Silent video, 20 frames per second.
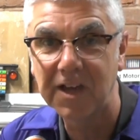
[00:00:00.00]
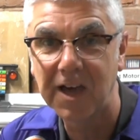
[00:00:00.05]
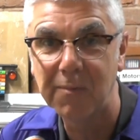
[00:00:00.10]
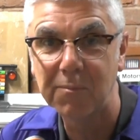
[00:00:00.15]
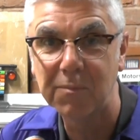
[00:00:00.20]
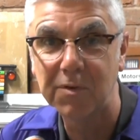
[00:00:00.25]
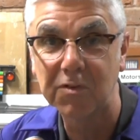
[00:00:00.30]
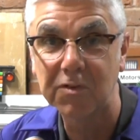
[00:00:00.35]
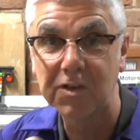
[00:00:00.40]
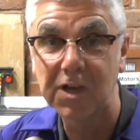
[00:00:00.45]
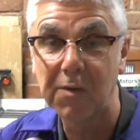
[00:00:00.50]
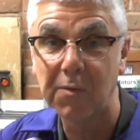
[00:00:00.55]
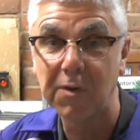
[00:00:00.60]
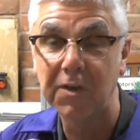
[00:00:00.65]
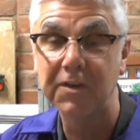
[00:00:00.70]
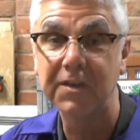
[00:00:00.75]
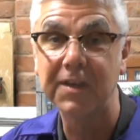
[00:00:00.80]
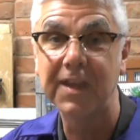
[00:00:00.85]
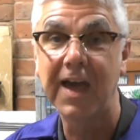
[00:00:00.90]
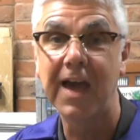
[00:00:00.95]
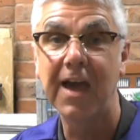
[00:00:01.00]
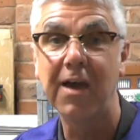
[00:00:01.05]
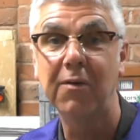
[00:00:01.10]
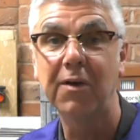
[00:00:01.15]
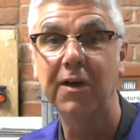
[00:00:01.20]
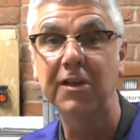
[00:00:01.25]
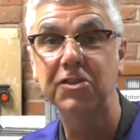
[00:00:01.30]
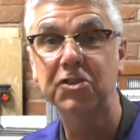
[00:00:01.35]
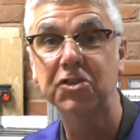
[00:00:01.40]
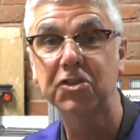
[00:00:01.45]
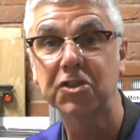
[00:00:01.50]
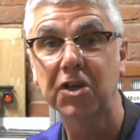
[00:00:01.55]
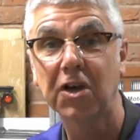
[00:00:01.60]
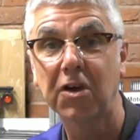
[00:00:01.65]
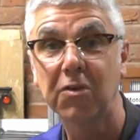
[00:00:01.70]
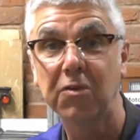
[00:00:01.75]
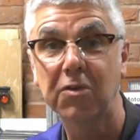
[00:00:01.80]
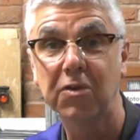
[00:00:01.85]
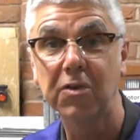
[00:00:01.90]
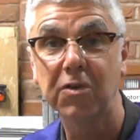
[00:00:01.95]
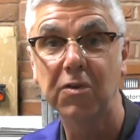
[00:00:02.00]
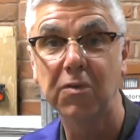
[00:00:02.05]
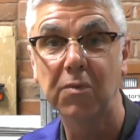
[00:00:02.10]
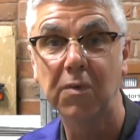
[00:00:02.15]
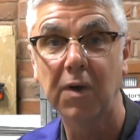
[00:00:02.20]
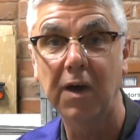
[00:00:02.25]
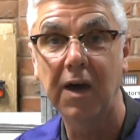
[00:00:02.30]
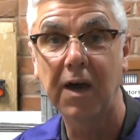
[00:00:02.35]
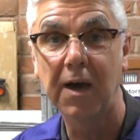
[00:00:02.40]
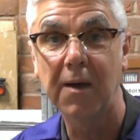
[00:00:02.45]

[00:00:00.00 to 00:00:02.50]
and we'll go on now and show you